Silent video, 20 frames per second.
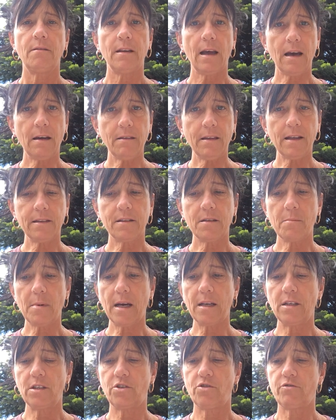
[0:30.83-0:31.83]
Now that the
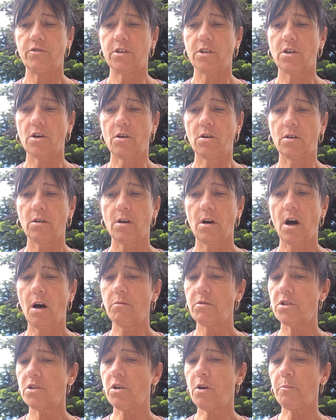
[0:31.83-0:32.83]
manager had gone, I
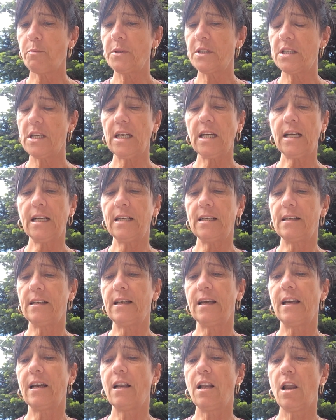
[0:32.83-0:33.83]
was not
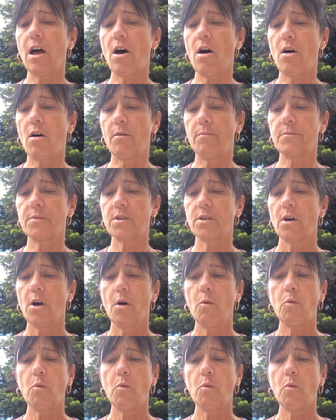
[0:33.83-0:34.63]
particularly alarmed.